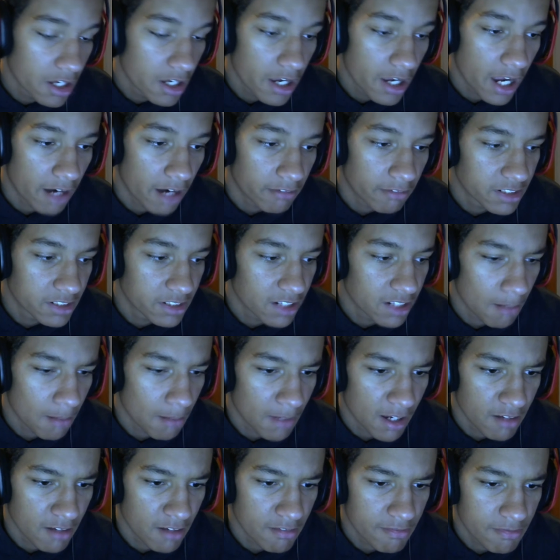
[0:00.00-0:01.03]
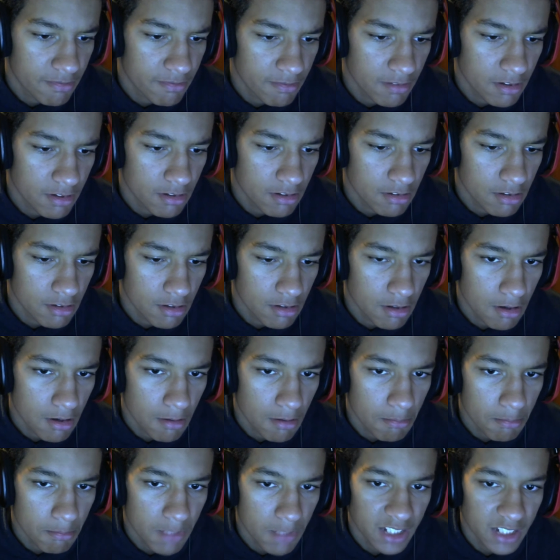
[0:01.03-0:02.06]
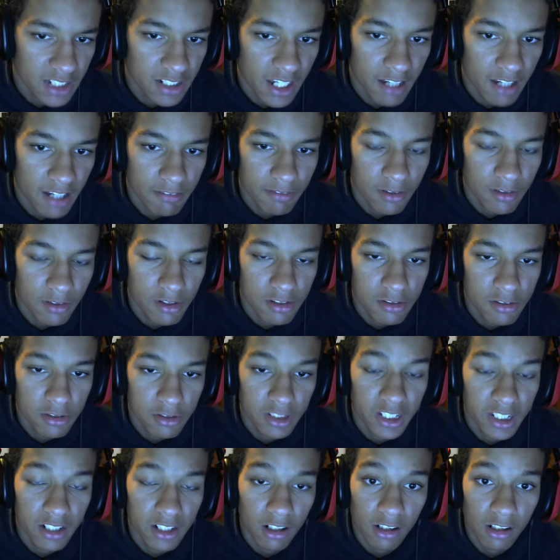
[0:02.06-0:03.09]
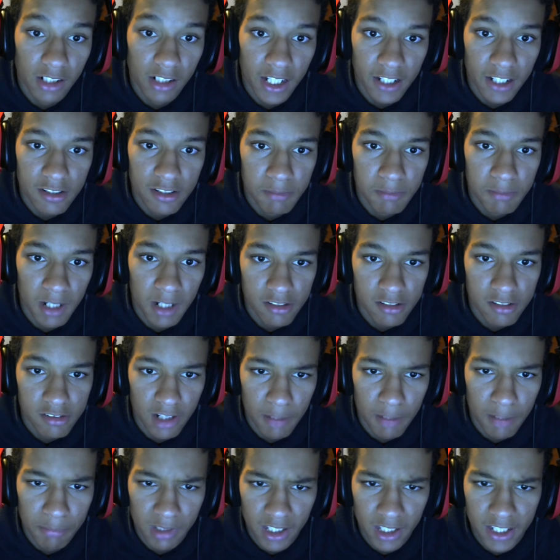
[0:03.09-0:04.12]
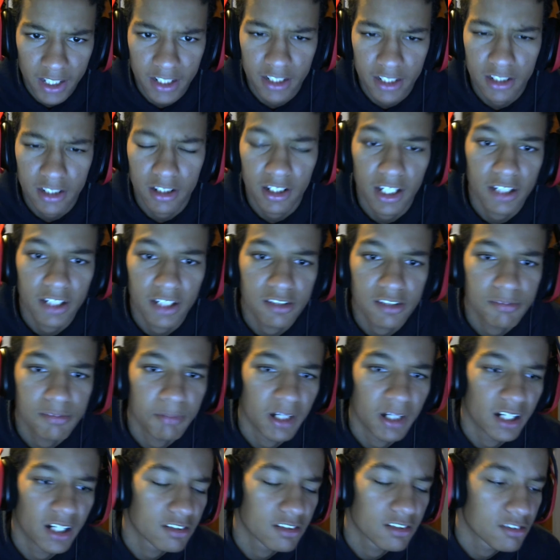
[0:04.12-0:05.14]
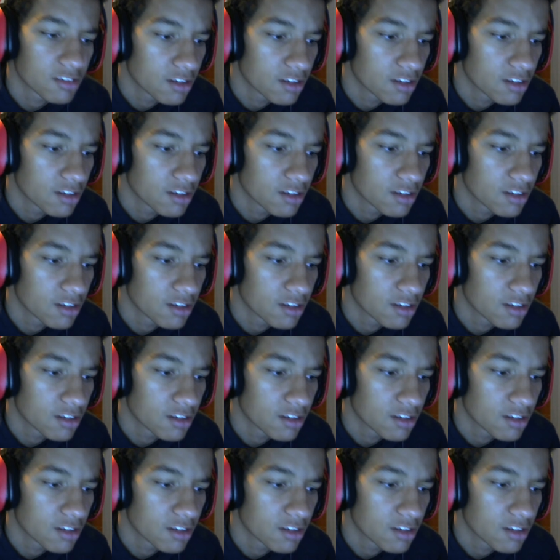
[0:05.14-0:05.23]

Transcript: Every time I've made an effort to get on Xbox, or I plan to get on Xbox, or